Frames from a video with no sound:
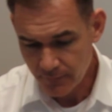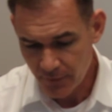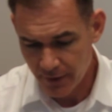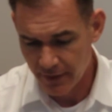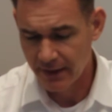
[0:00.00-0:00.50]

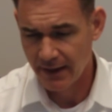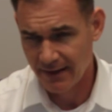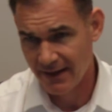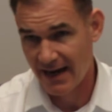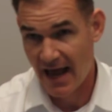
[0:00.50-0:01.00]
And
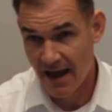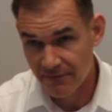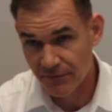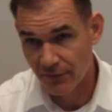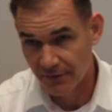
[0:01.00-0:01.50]
then
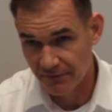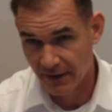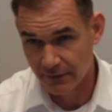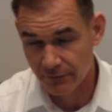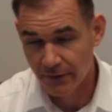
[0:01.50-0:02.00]
after an
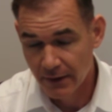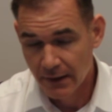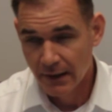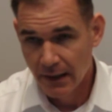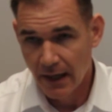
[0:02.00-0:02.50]
event,
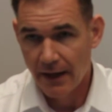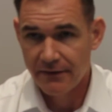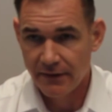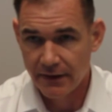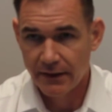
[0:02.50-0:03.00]
I
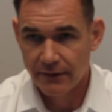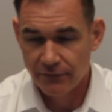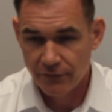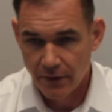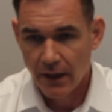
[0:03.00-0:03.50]
think
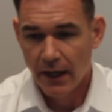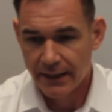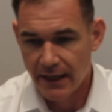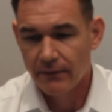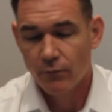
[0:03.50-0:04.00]
it's,
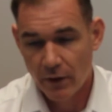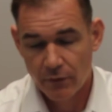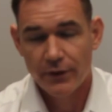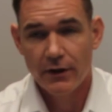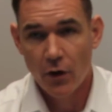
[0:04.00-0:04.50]
again, when are
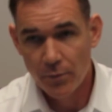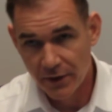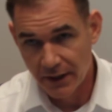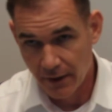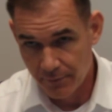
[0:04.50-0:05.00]
we
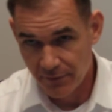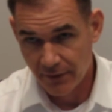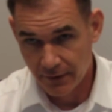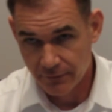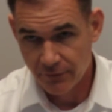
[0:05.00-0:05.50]
opening up
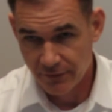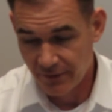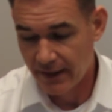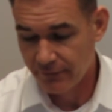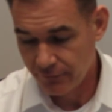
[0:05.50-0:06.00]
things? Because
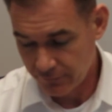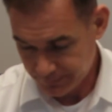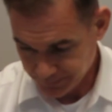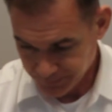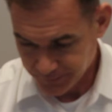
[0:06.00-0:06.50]

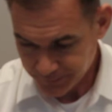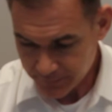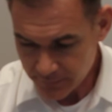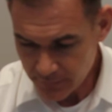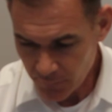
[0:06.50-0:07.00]
that's
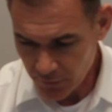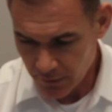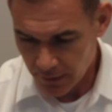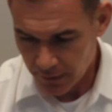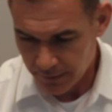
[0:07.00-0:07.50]

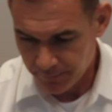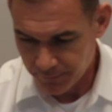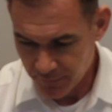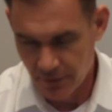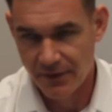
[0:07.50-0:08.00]

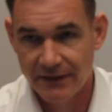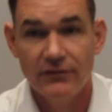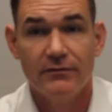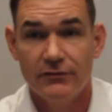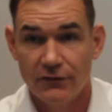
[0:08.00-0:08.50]

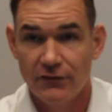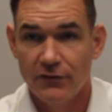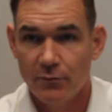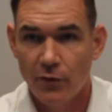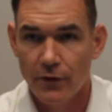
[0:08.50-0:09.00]
just as
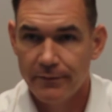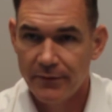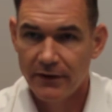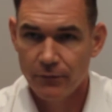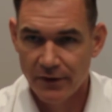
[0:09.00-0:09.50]
important,
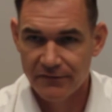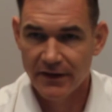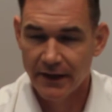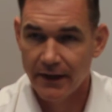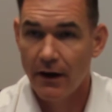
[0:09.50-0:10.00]
because we have to
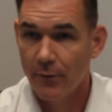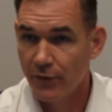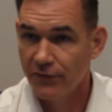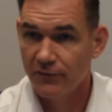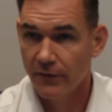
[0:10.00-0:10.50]
get
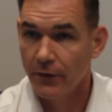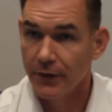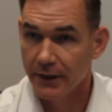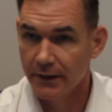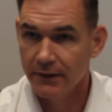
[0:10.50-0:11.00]
commerce flowing